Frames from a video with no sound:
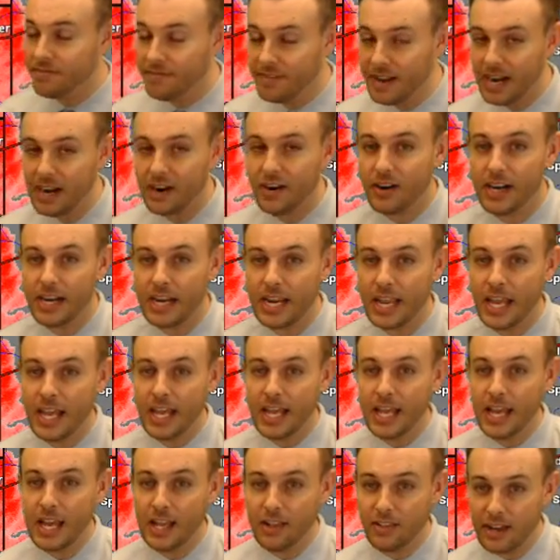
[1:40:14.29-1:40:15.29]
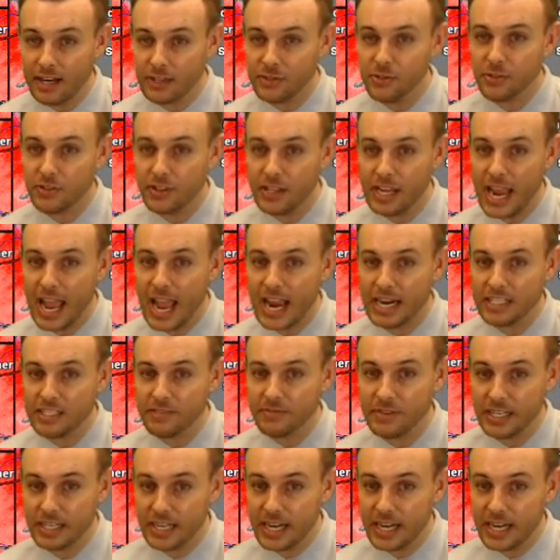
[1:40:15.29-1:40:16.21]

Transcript: very electrically active.